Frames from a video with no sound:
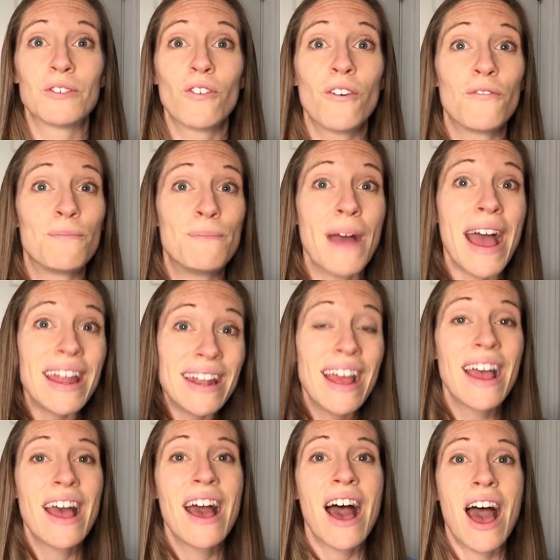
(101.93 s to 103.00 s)
who have
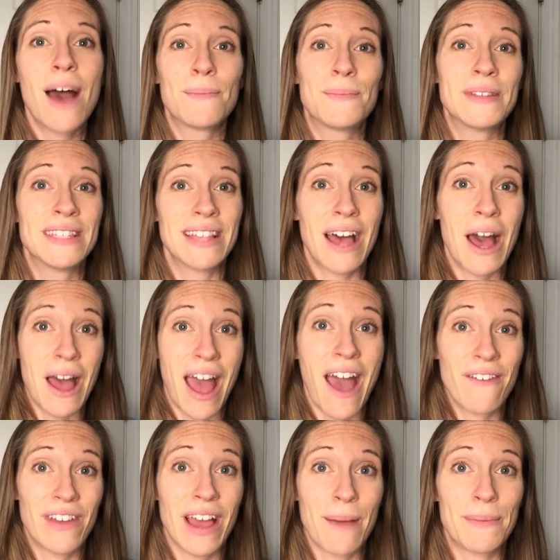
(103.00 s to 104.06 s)
been
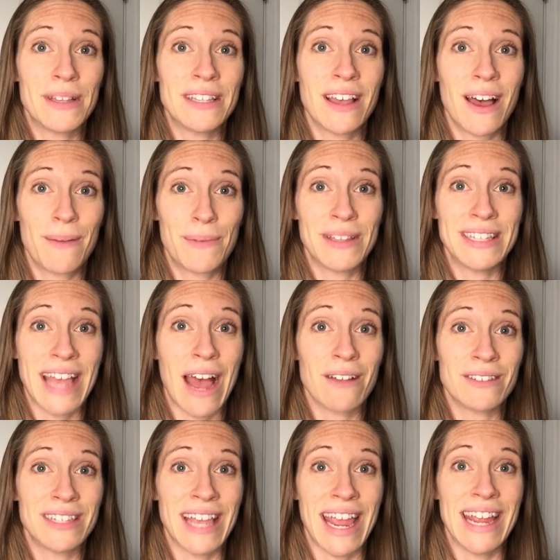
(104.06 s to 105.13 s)
having up and
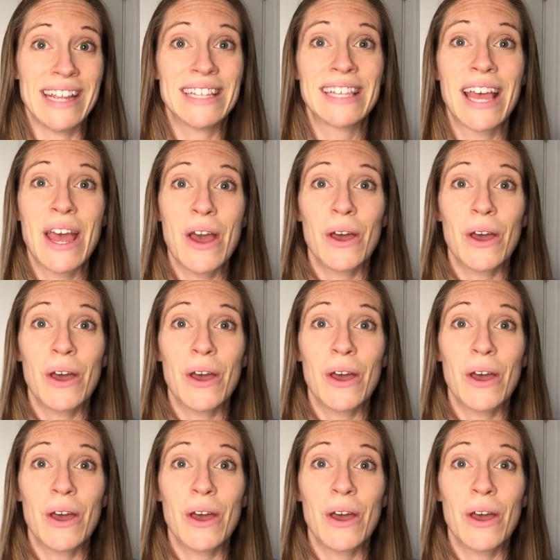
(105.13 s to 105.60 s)
down days,